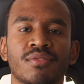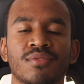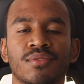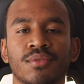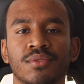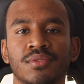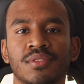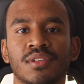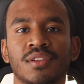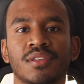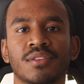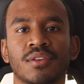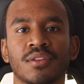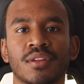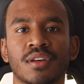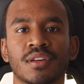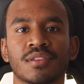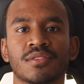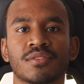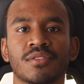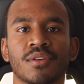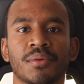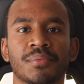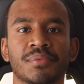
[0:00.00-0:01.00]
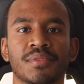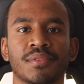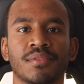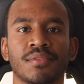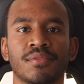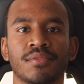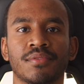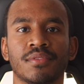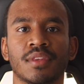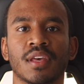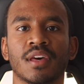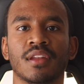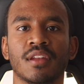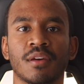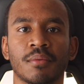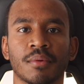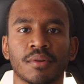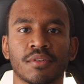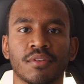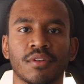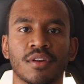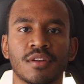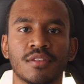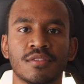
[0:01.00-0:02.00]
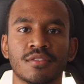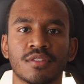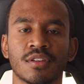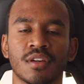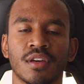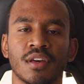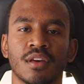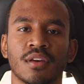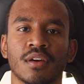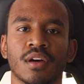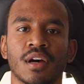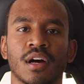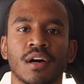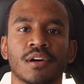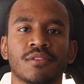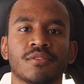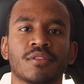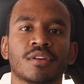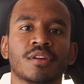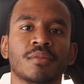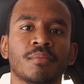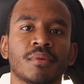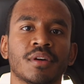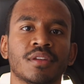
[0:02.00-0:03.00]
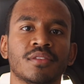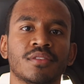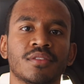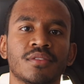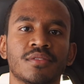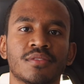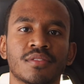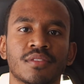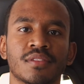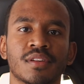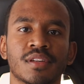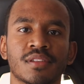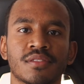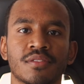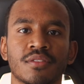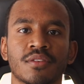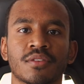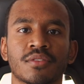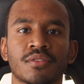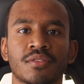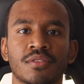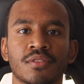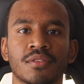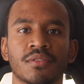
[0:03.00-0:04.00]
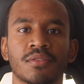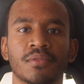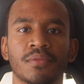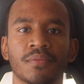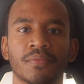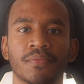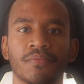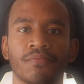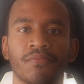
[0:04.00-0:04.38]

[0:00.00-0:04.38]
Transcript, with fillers: fourteen or less stops of dynamic range, I'd recommend using S log two.